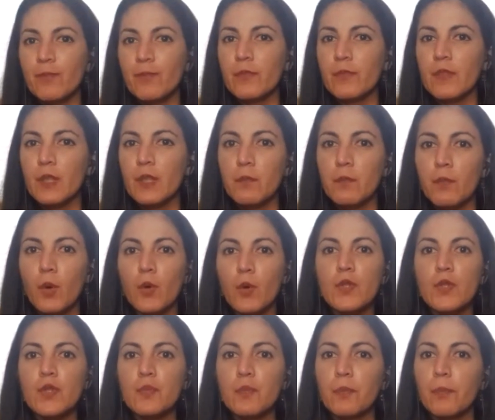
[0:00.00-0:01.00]

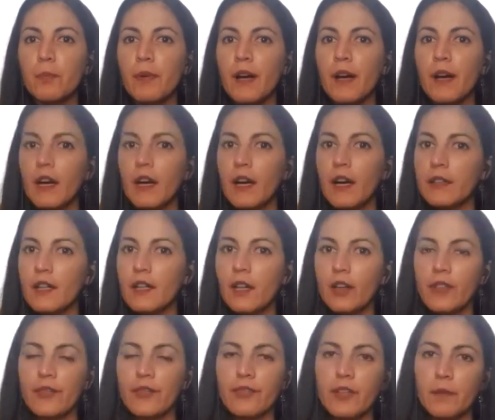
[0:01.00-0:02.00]
most part of
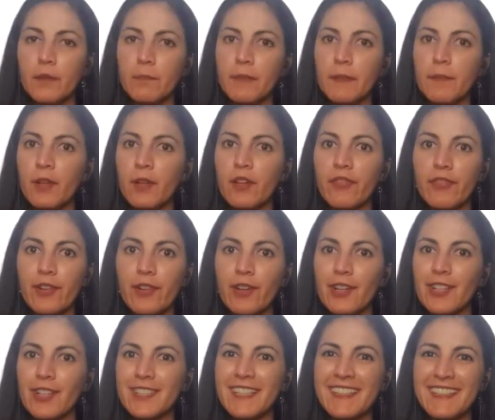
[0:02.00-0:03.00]
the people of
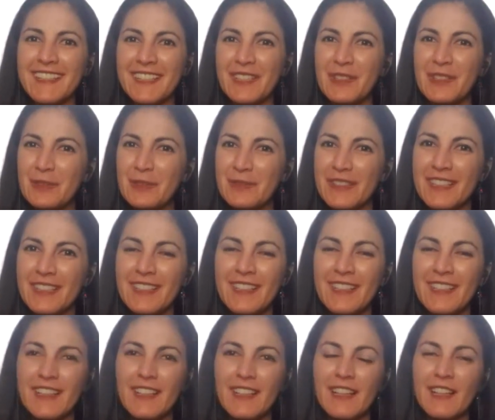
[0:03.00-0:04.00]
God in Cuba,
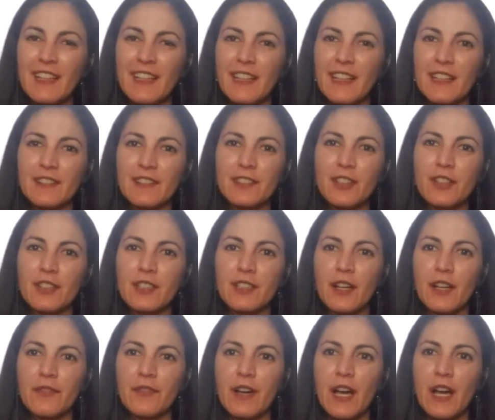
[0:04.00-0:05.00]
and I'm talking
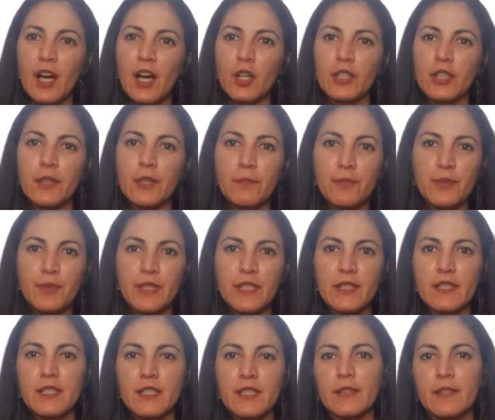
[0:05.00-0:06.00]
about the
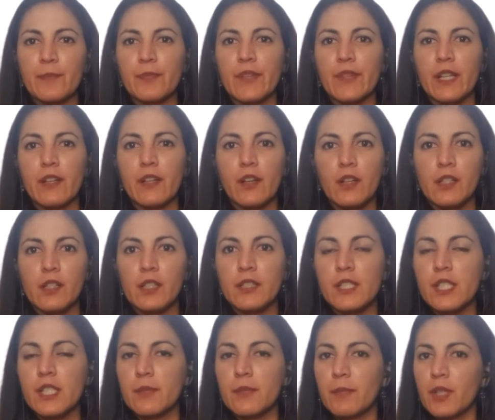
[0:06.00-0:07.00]
priests, the
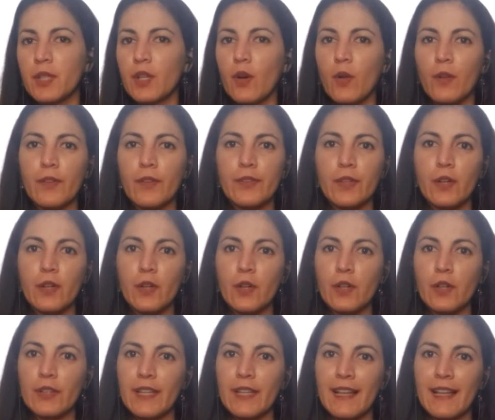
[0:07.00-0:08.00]
nuns, but
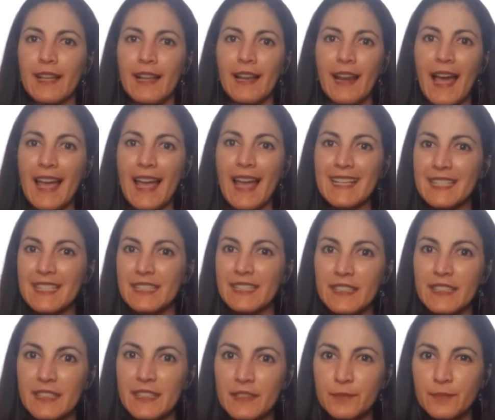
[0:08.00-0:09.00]
also the
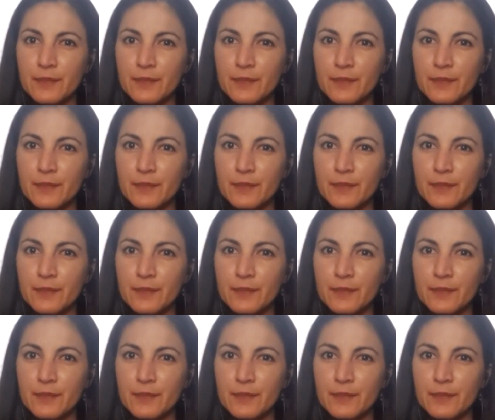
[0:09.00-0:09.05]
laicity,